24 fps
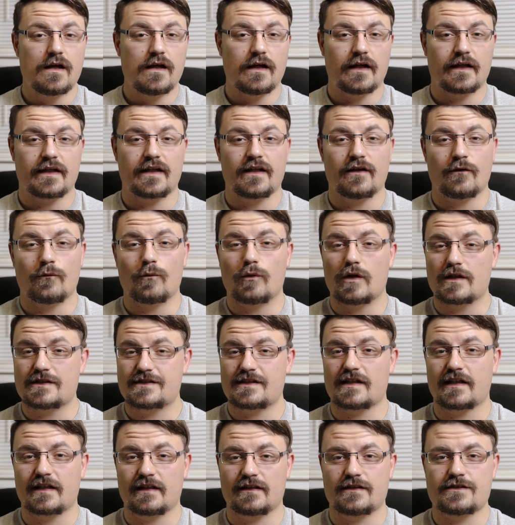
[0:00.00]
Again, once
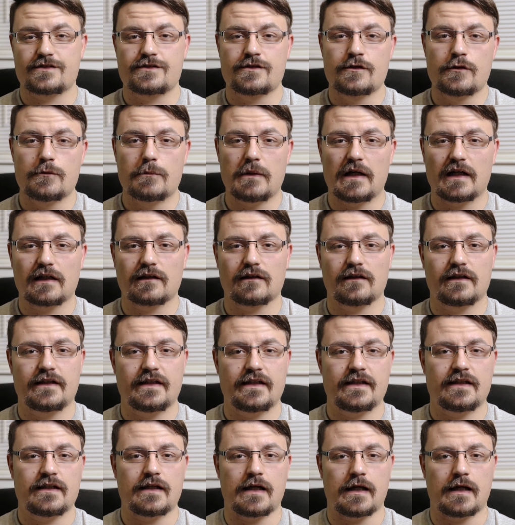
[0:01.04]
I get this new bottle in,